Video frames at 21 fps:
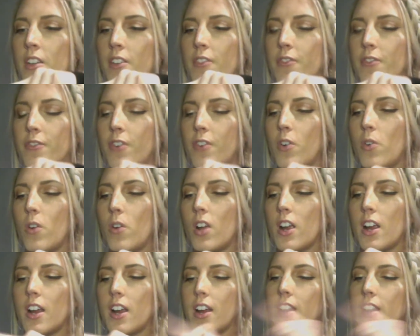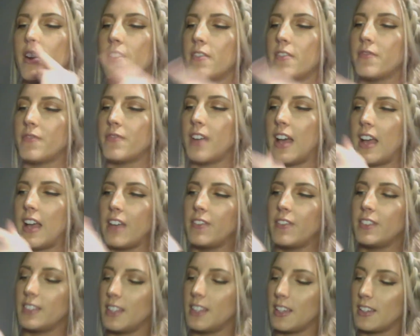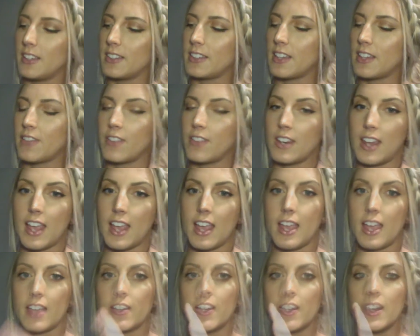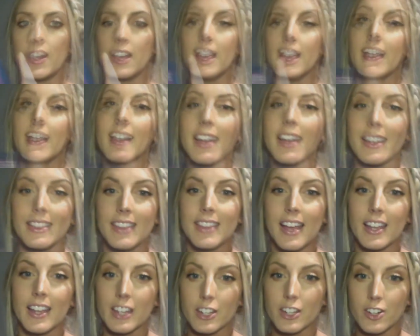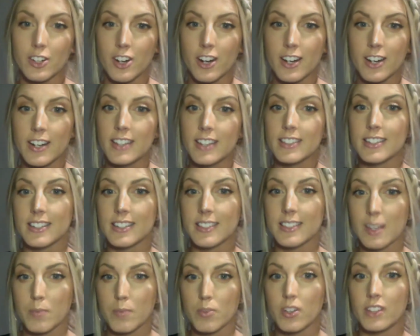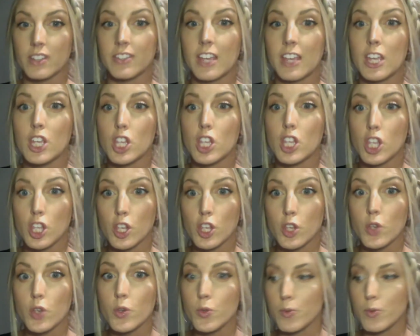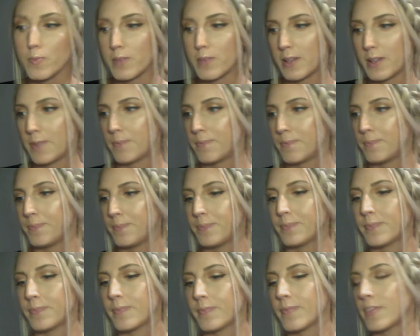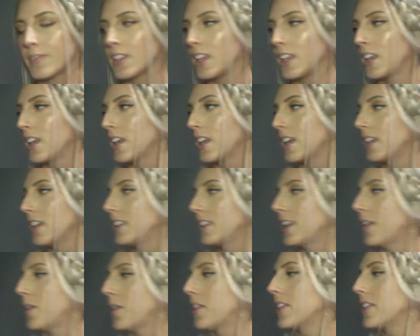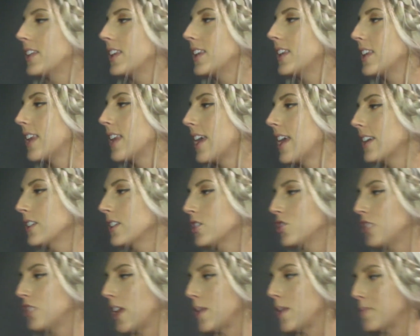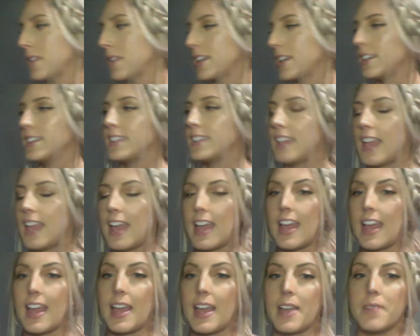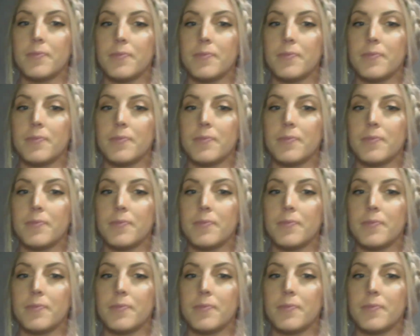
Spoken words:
4, 5, 6, 7, 8. And that, kindergarten, is an example of a cube. Now, the next shape is a